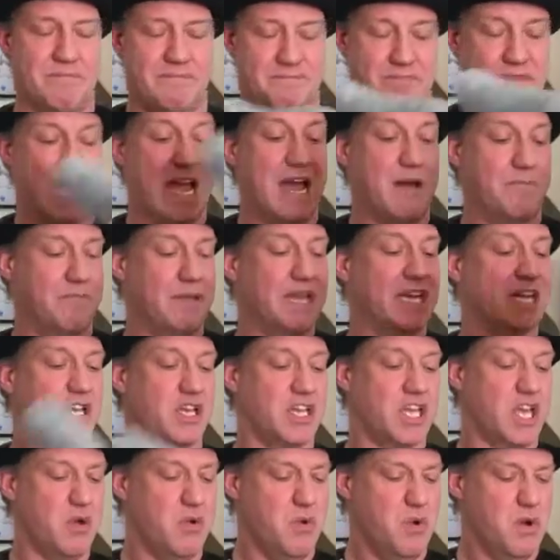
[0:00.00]
How big are
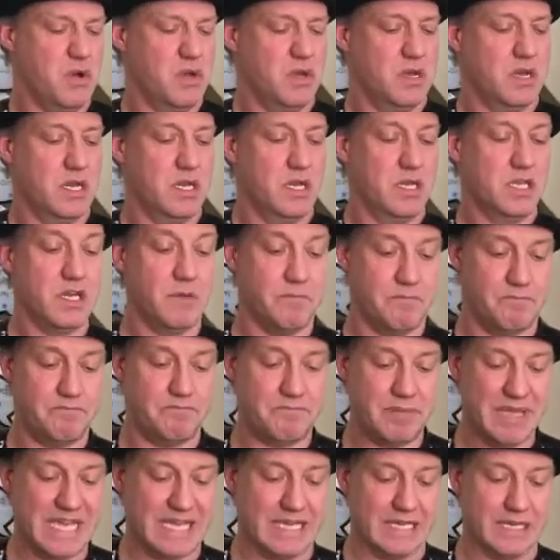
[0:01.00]
you? You're
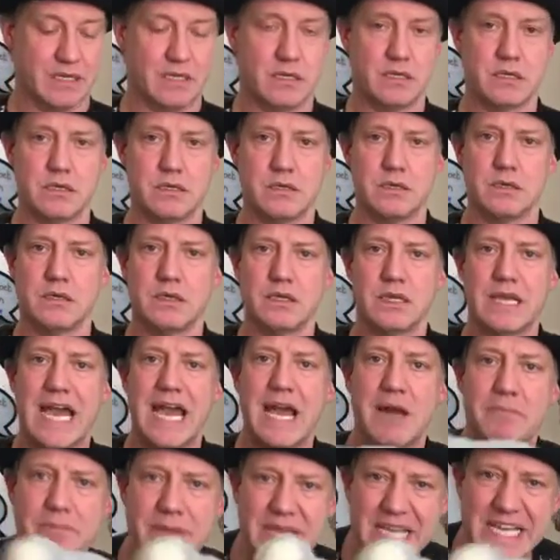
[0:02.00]
big.
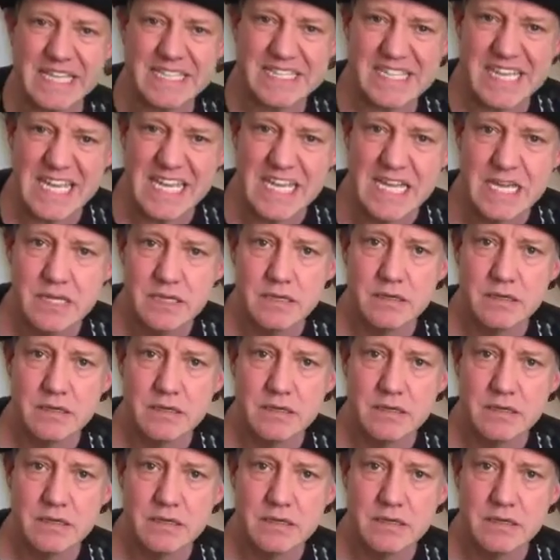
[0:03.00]
How big is he?